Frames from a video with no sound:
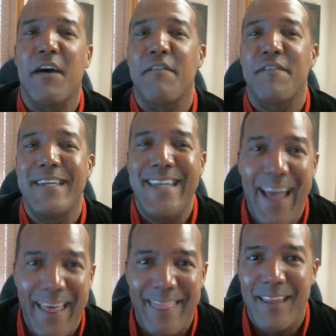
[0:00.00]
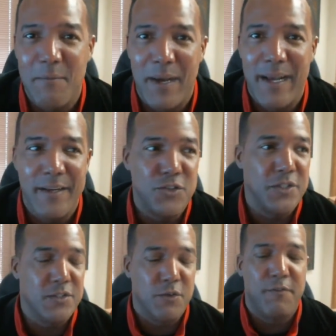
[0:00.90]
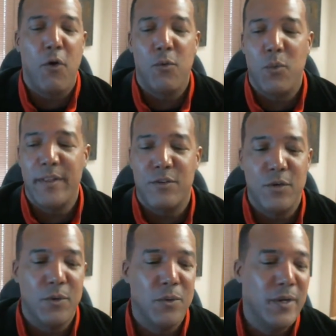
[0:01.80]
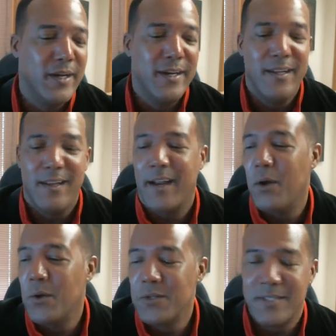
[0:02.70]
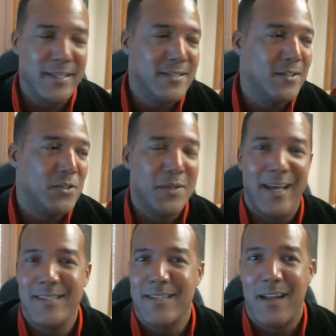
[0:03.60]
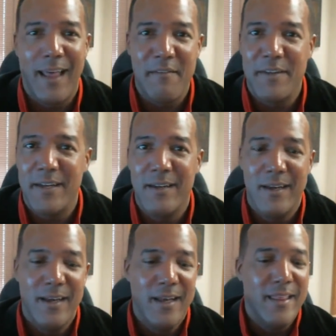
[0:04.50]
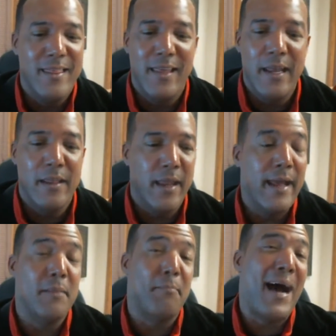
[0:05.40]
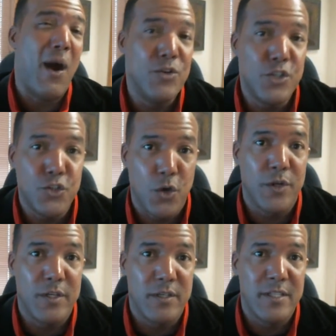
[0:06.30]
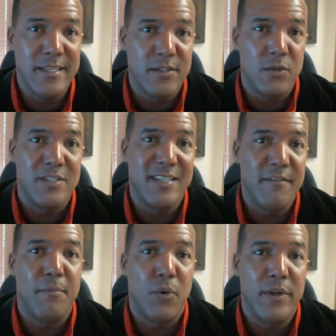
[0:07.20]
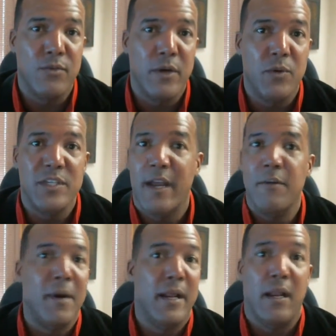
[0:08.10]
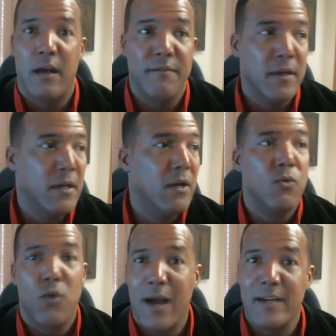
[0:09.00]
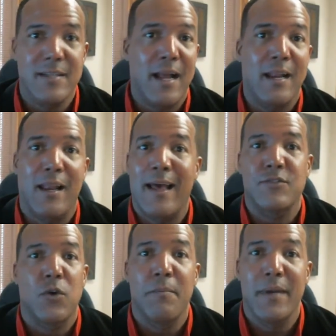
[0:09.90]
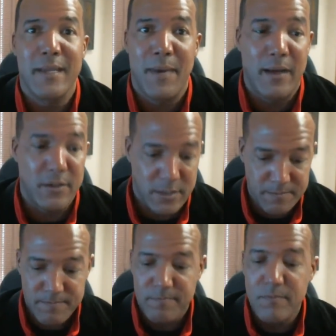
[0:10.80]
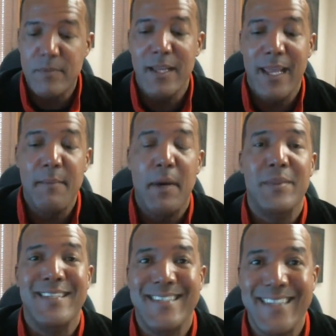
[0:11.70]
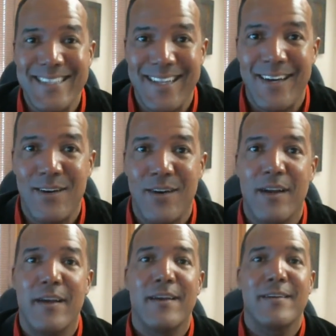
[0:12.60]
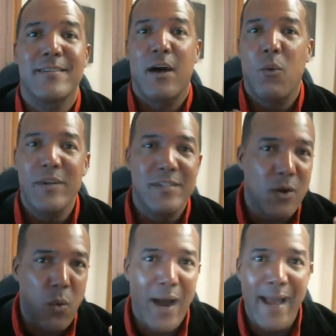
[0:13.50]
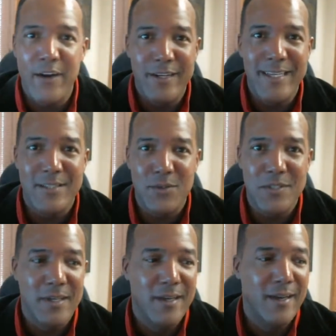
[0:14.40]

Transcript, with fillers: of death in my industry. So Ford went through like 06 2011. They they had the Power Stroke diesel 7.3, which everybody loved. Rock solid, lasts for a million miles. They came out with the six liter because they all went to quieter diesels